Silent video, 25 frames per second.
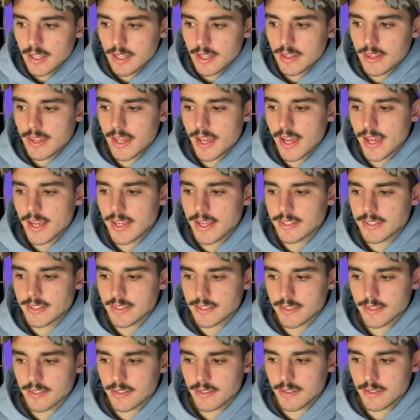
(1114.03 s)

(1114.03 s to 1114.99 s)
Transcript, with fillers: there's